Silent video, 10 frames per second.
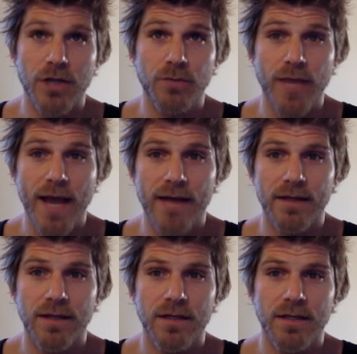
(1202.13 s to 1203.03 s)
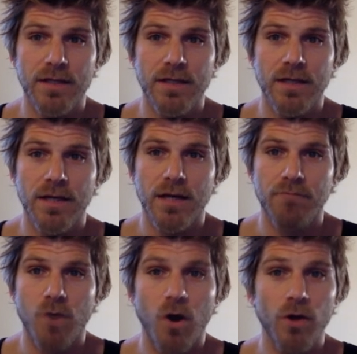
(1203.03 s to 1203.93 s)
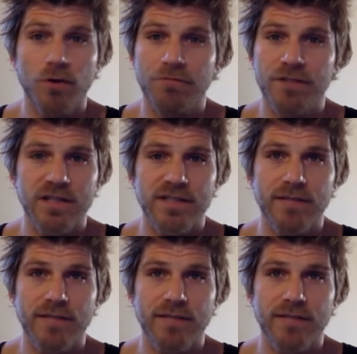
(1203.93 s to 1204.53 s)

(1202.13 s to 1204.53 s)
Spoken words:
we had. All your fitness